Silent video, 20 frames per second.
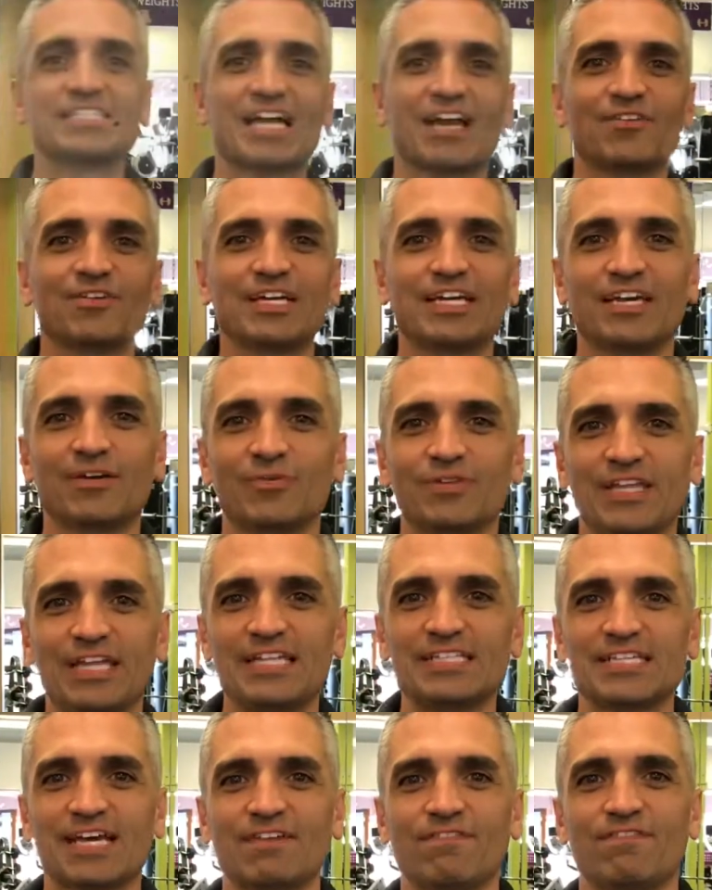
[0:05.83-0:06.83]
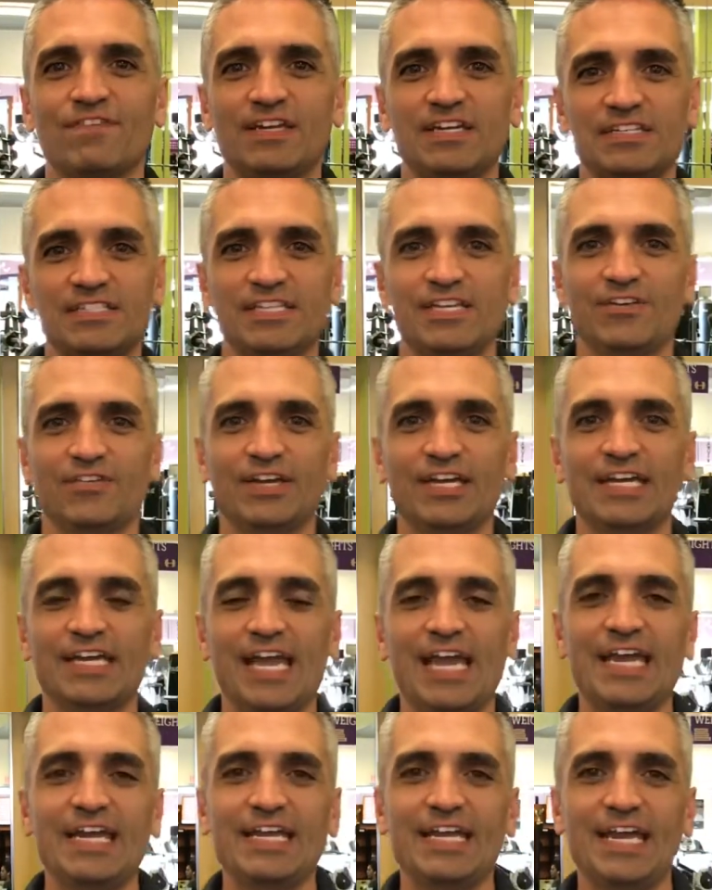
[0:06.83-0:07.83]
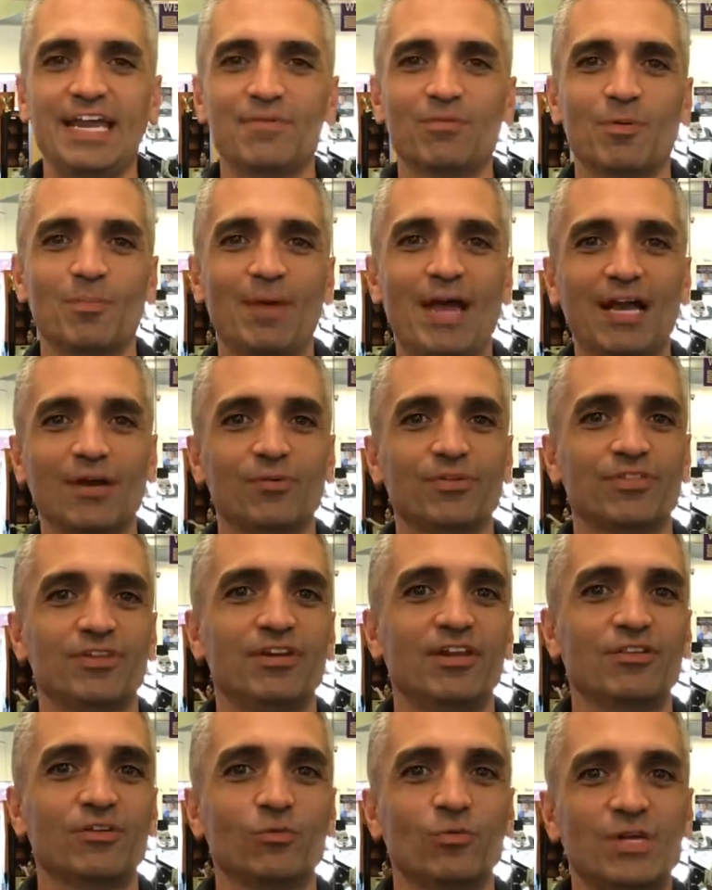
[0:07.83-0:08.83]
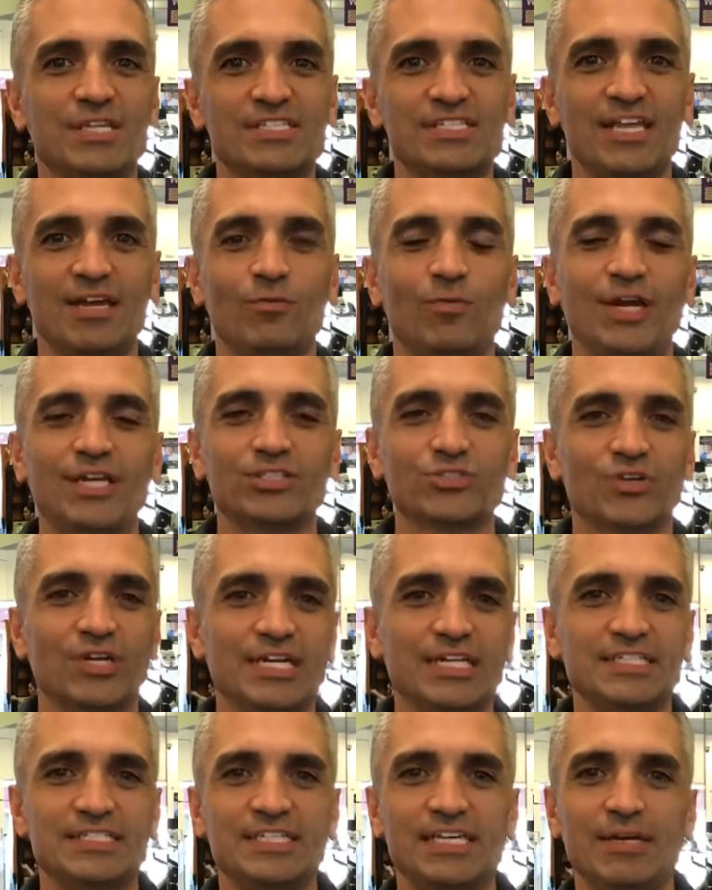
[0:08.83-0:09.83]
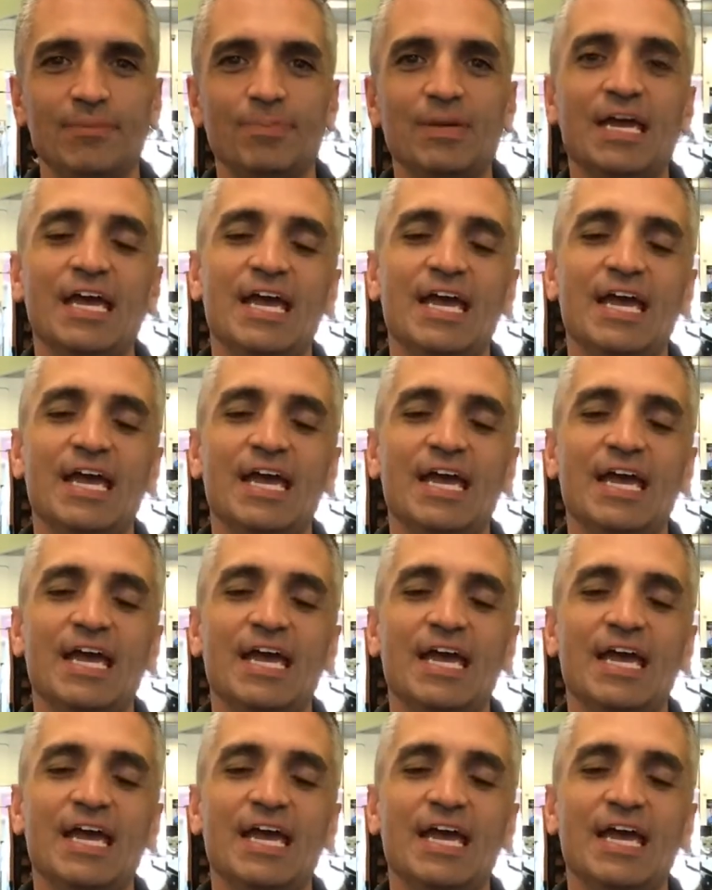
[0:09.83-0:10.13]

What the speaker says: Tiran again with Anytime Fitness here in Katy, and we're back with another Wednesday weight training tip.